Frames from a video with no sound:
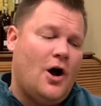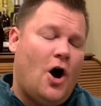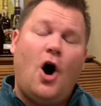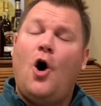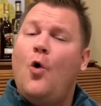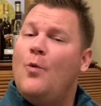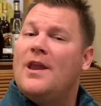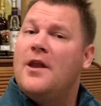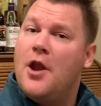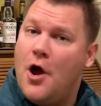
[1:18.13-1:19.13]
all we
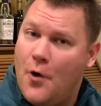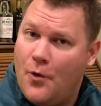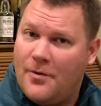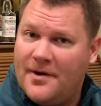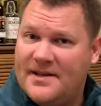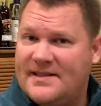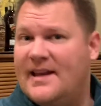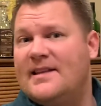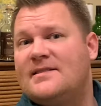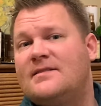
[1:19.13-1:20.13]
know is that
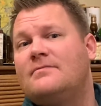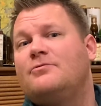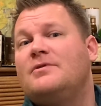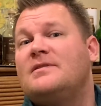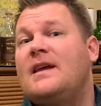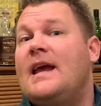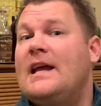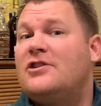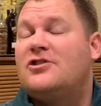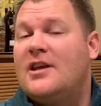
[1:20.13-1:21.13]
it was
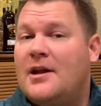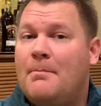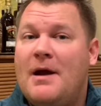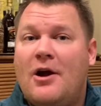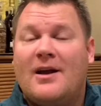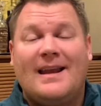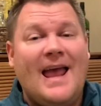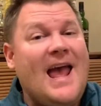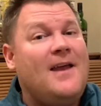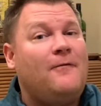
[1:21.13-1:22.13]
aged in American
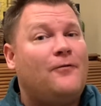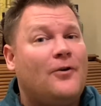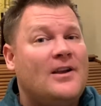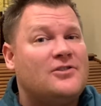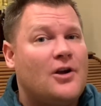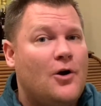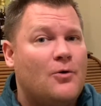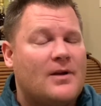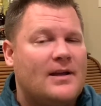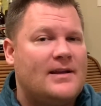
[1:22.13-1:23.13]
and French
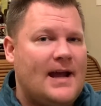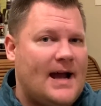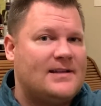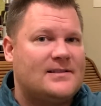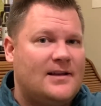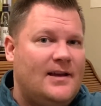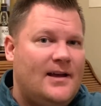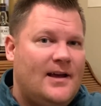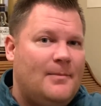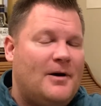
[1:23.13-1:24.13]
oak cask.
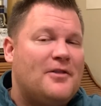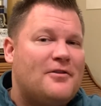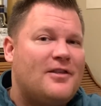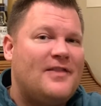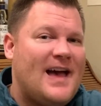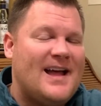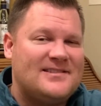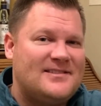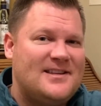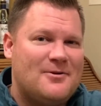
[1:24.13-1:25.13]
But other than that, it's a
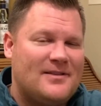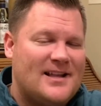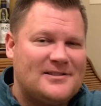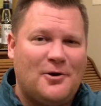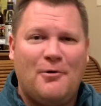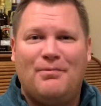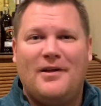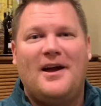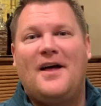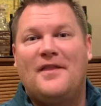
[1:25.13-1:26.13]
secret. That's the whole
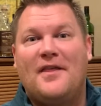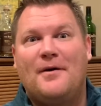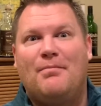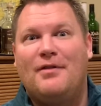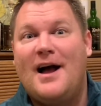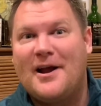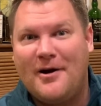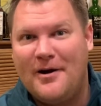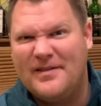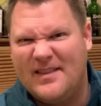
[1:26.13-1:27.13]
play on the black
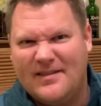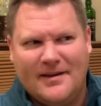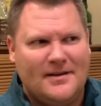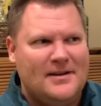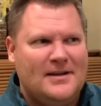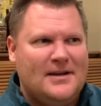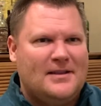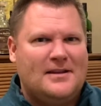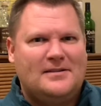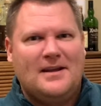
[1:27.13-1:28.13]
art, that
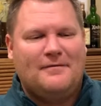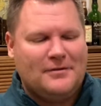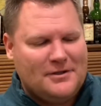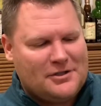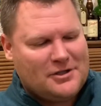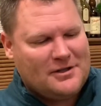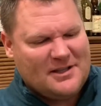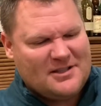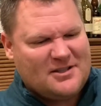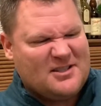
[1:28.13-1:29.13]
the devilish, the
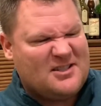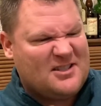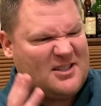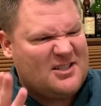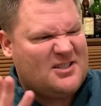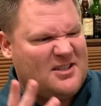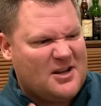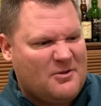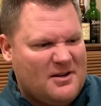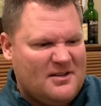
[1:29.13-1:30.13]

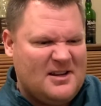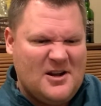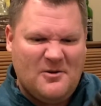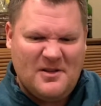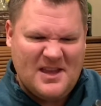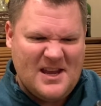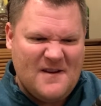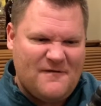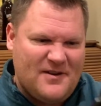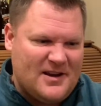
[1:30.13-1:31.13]
secret, you know, in the
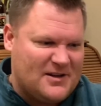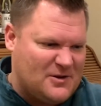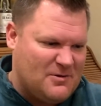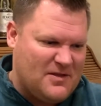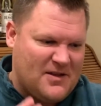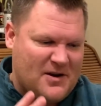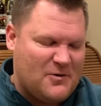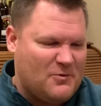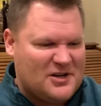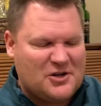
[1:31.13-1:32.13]
evening doing their
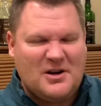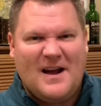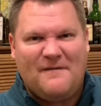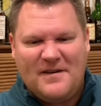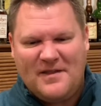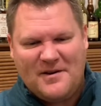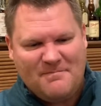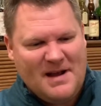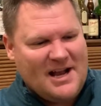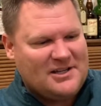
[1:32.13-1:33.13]
witchcraft and their
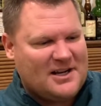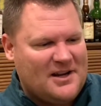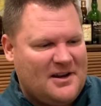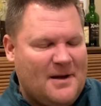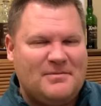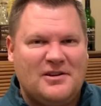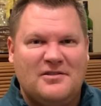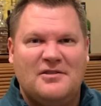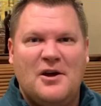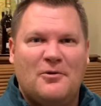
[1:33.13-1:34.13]
magic and up to
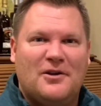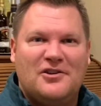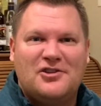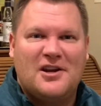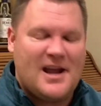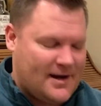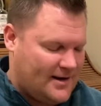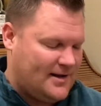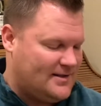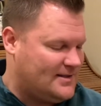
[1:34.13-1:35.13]
no good
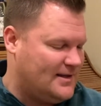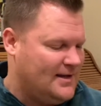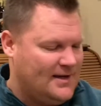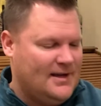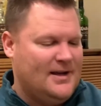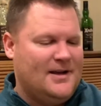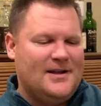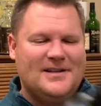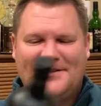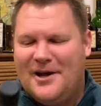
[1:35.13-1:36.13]
shenanigans.
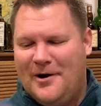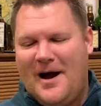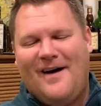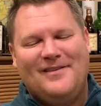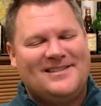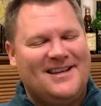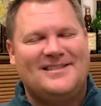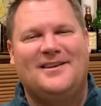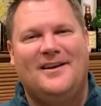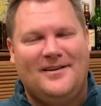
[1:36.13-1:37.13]
So obviously it's
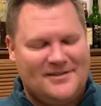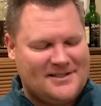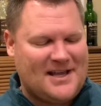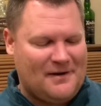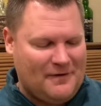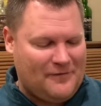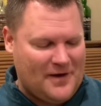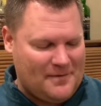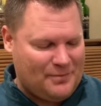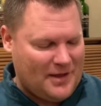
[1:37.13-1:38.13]
just kind of a
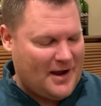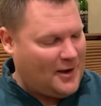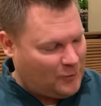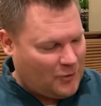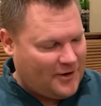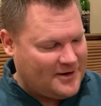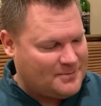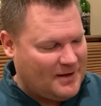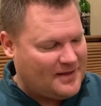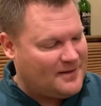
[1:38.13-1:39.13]
fun play on words,
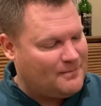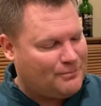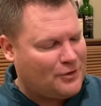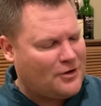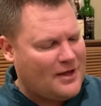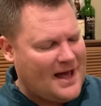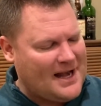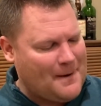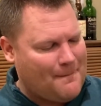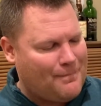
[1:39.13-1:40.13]
but
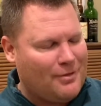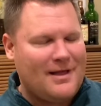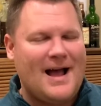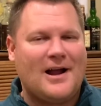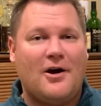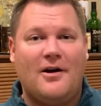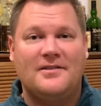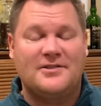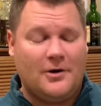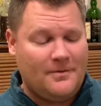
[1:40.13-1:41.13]
Bruichladdich Black Art.
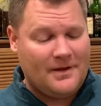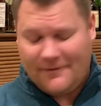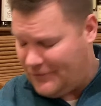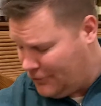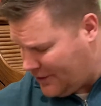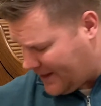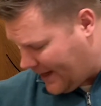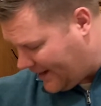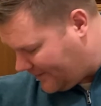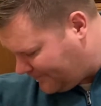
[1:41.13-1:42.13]
So if you look
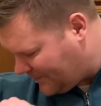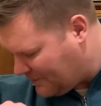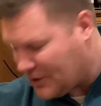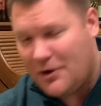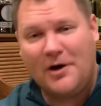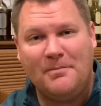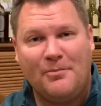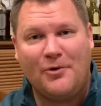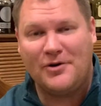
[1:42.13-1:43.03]
at it, I'm gonna go ahead and pour a